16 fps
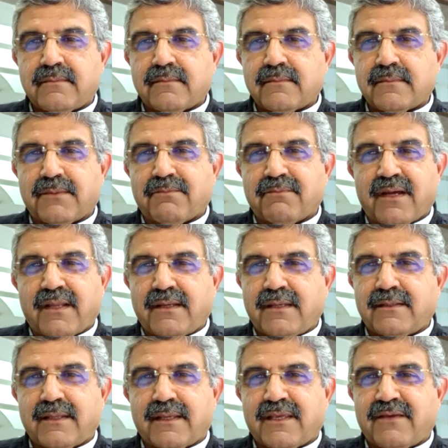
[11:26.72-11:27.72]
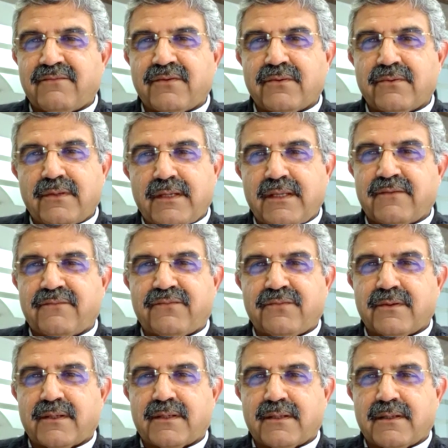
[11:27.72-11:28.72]
the money they give you only if
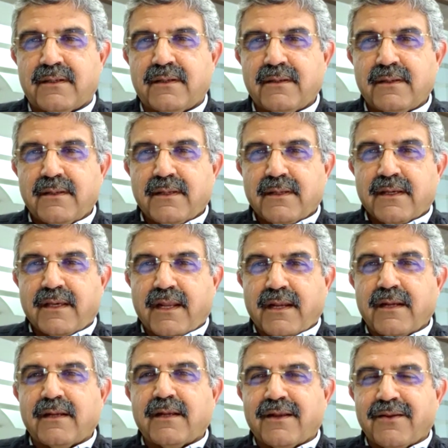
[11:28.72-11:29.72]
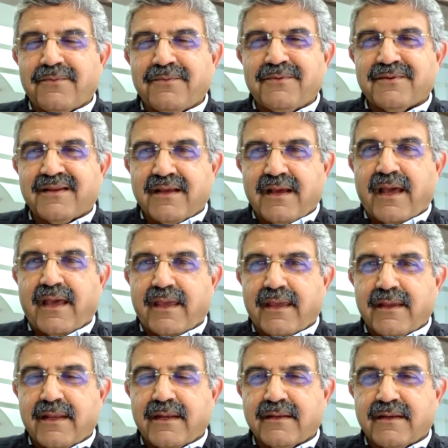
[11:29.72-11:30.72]
you are a creditable
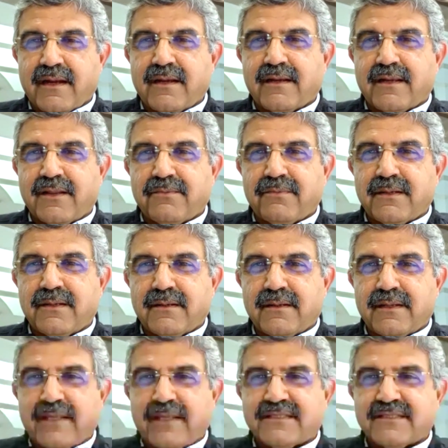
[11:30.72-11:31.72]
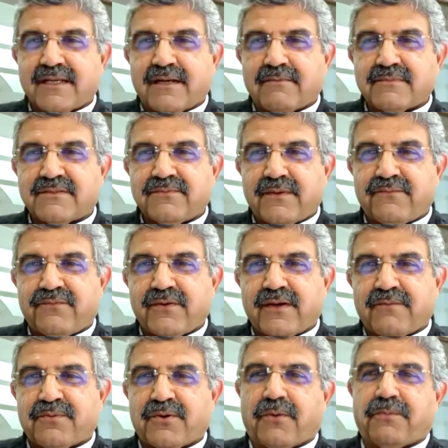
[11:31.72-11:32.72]
guy, and creditableness comes if you
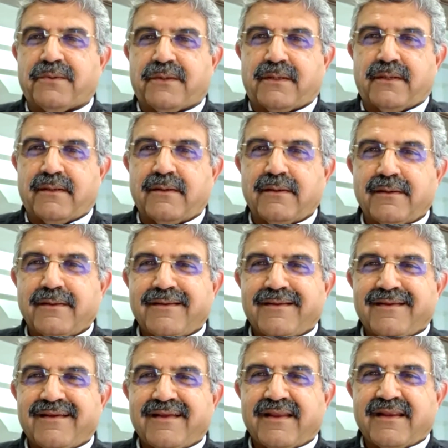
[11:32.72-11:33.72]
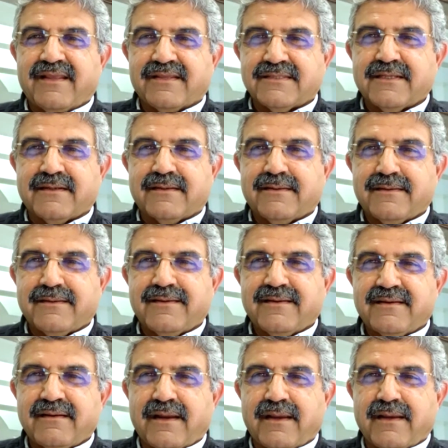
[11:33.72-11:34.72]
have property and asset,
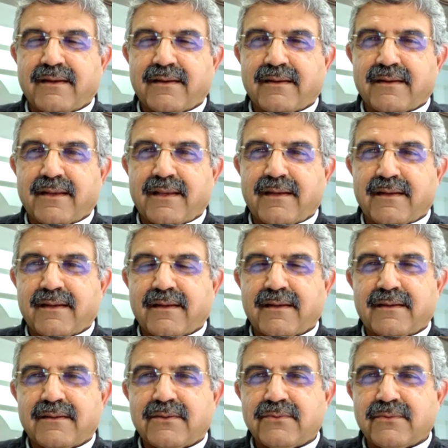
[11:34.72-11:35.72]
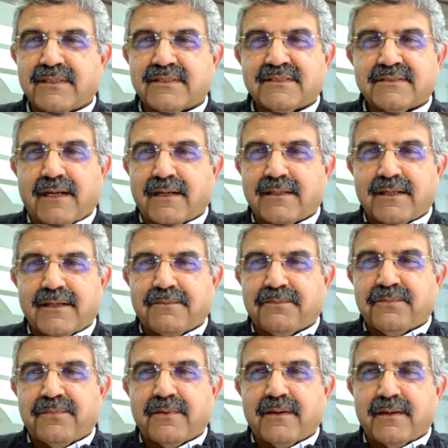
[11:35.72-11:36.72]
right? And to a
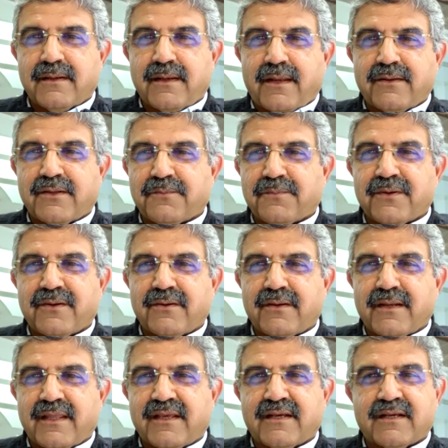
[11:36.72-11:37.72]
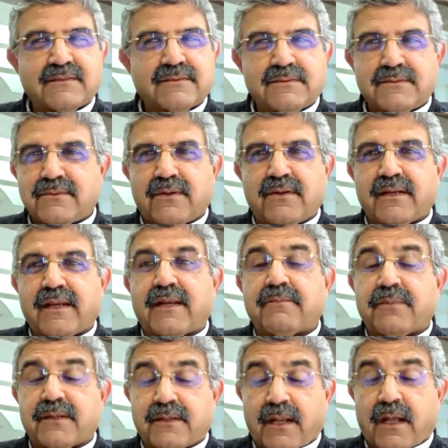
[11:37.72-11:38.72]
startup, an entrepreneur like us, you don't
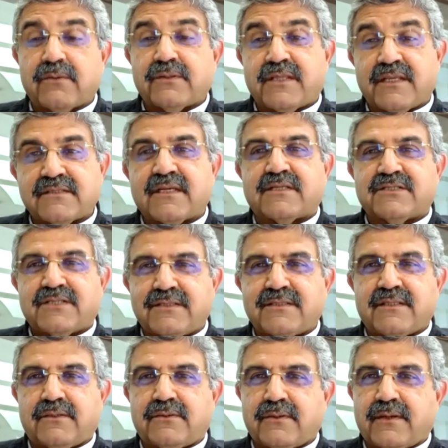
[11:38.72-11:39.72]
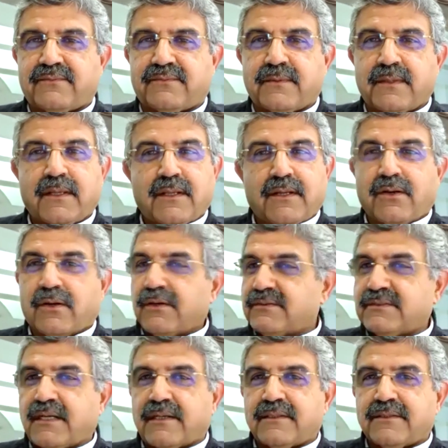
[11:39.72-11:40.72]
get. But now things are changing. You have a lot
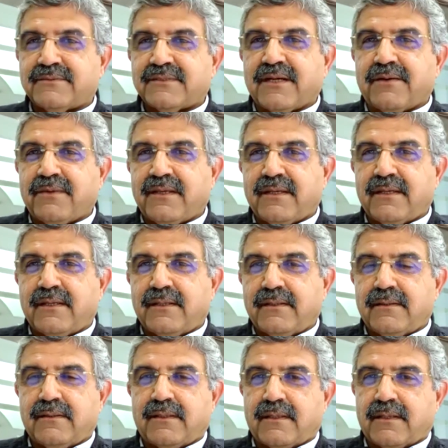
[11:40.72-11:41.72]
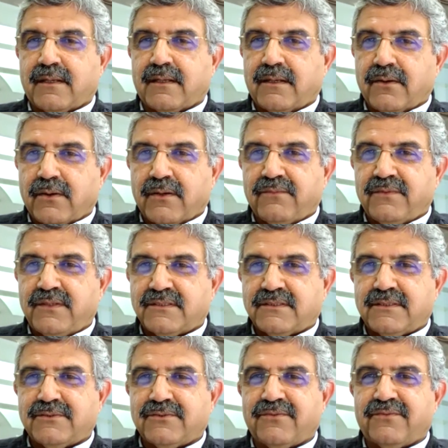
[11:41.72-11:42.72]
of startups coming in. There are a lot of
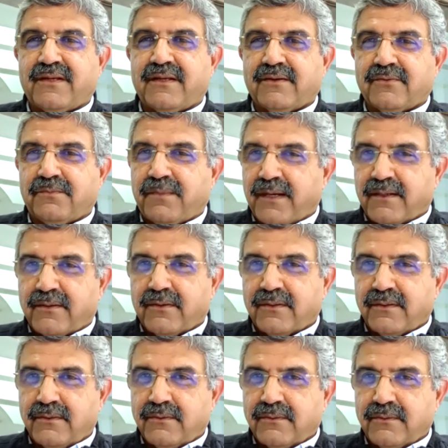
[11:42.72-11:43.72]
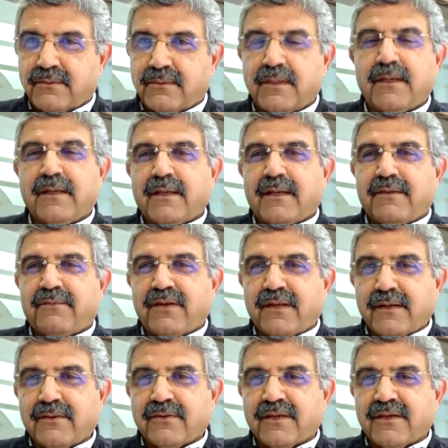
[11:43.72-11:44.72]
VCs who are willing to bet on you,
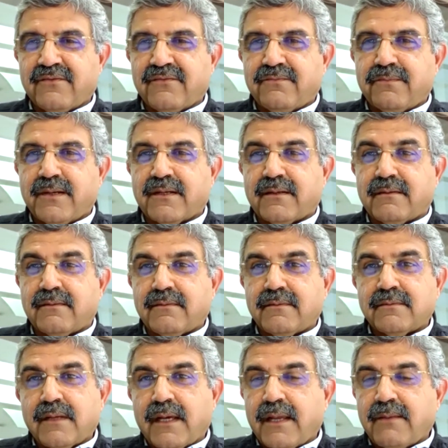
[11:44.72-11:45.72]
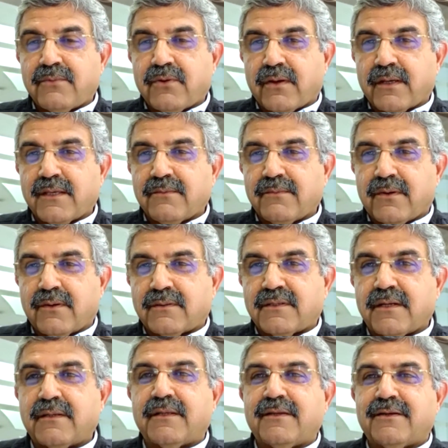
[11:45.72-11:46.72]
willing to give. But I'm talking
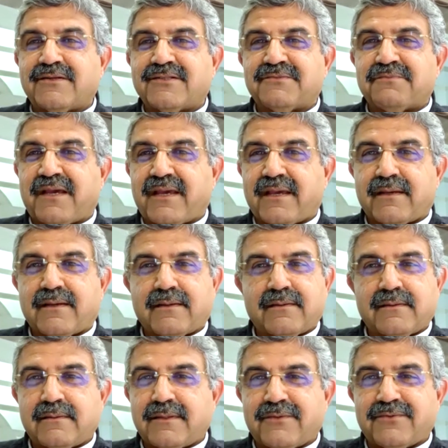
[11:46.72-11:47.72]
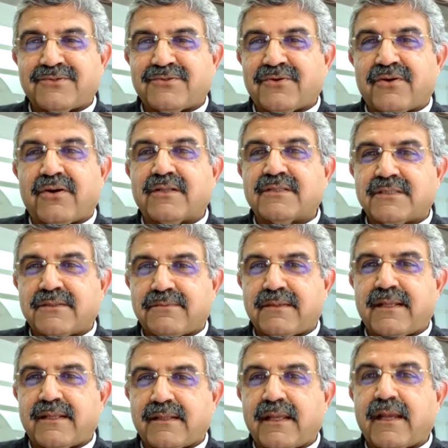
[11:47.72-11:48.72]
about 30 years back, there was no
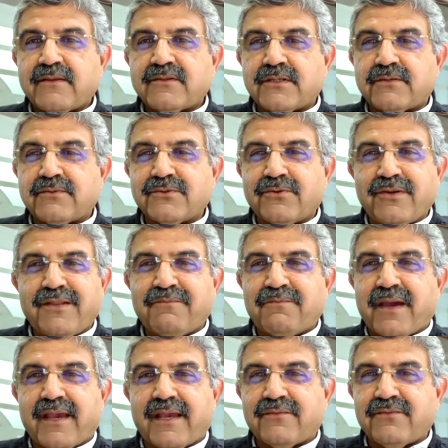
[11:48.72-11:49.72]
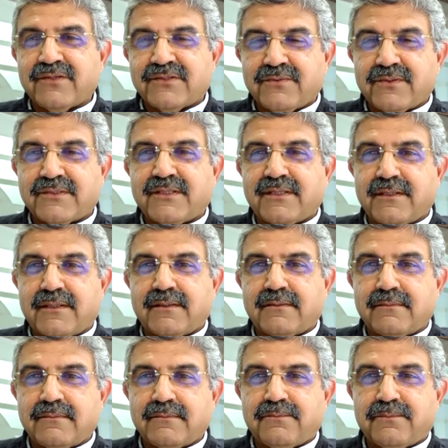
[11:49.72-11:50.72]
concept like that. So it was only bank which was
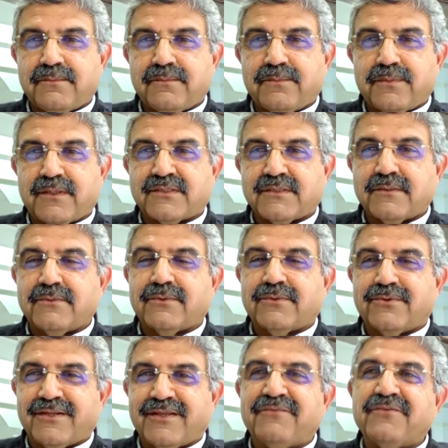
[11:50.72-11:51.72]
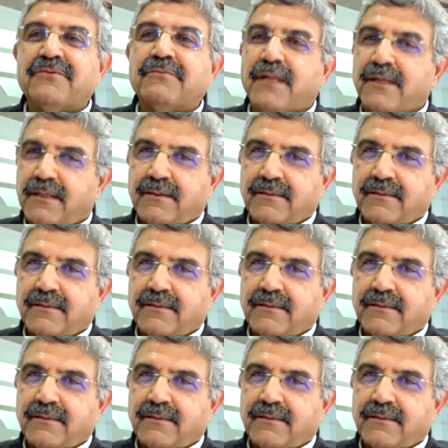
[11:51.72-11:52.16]
the person who could give you money.